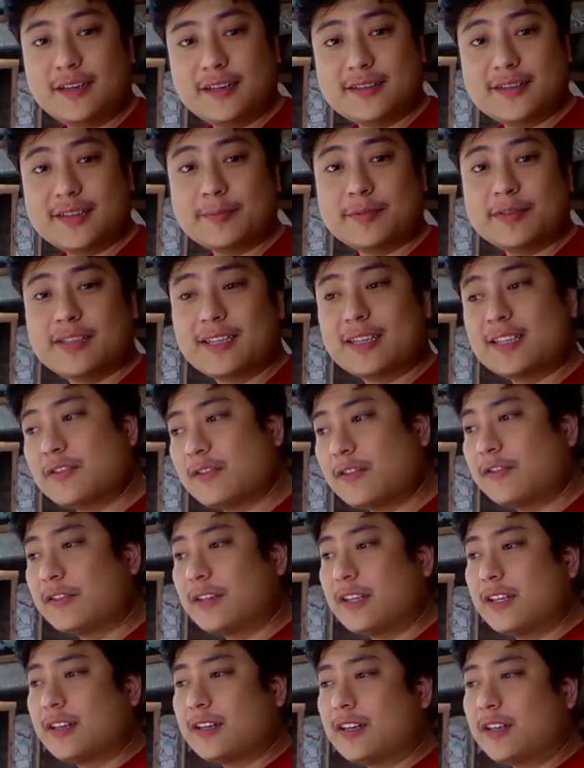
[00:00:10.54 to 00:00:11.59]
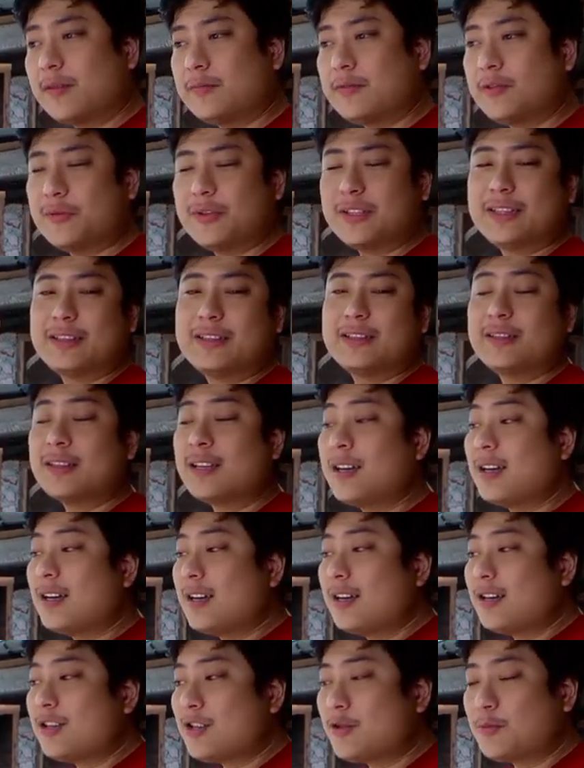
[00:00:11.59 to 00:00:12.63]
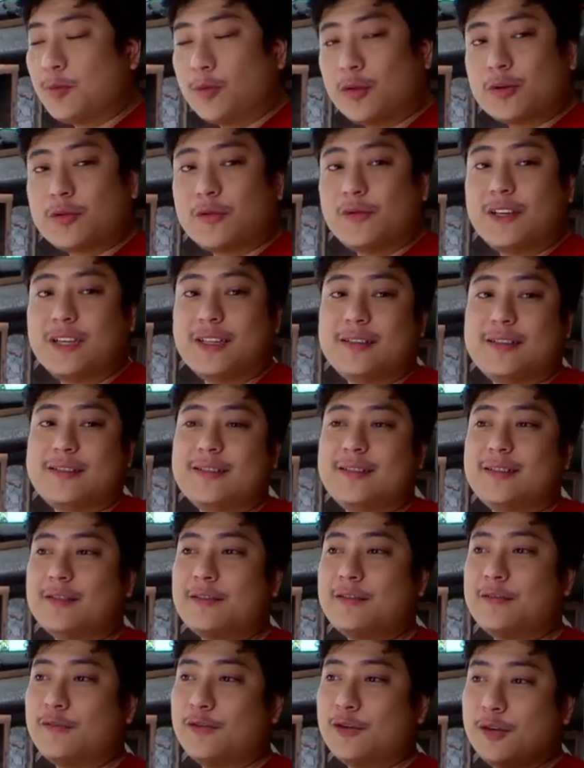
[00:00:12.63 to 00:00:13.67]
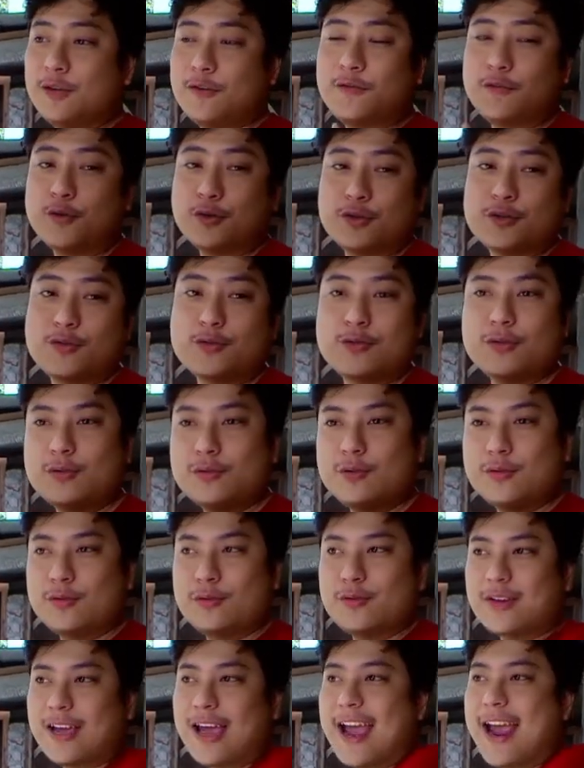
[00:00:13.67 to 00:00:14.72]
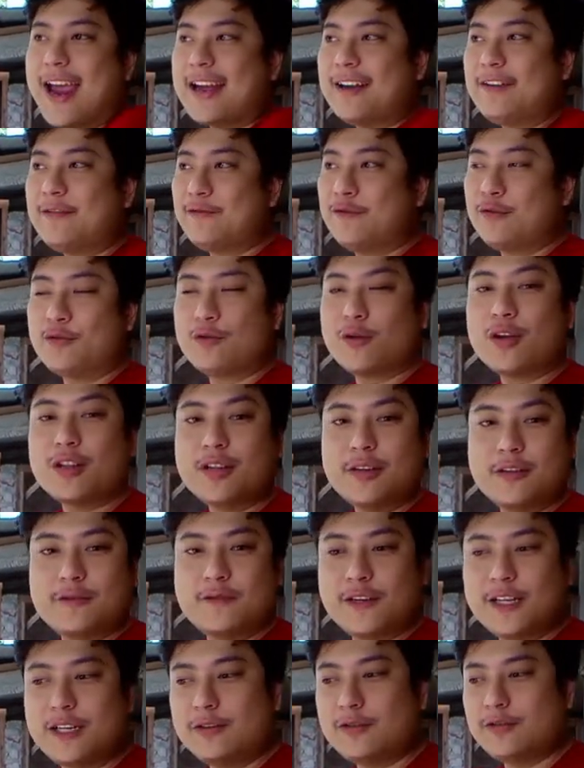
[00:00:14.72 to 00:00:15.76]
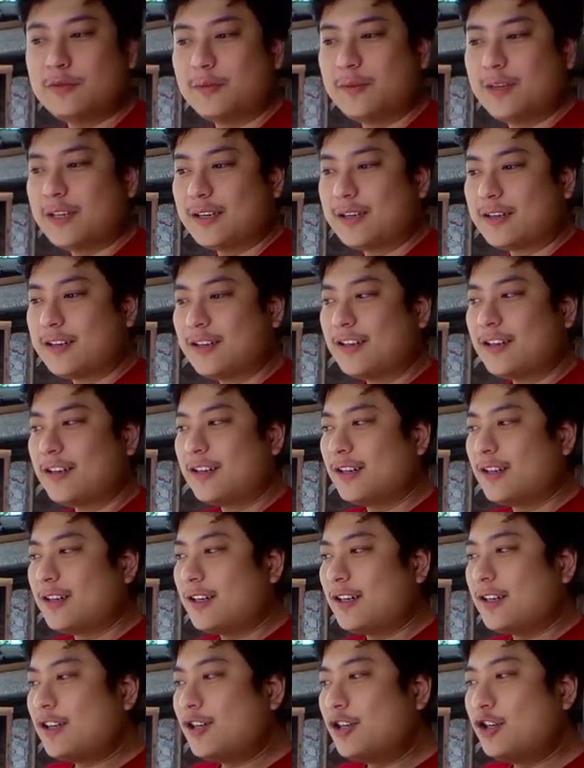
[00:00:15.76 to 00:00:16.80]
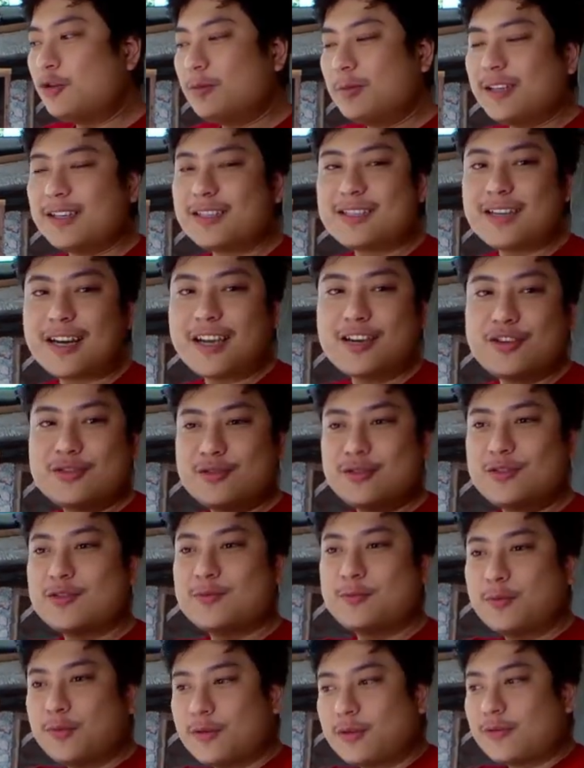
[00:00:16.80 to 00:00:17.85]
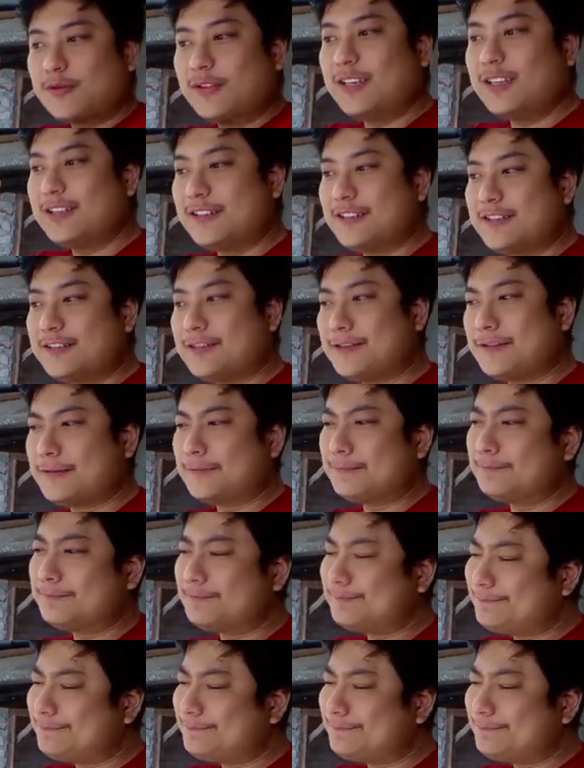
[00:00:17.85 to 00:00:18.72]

Interceptor 650 comes with spoke wheels, for you folks who don't know, and for Royal Enfield to make tubeless tires on spoke wheels,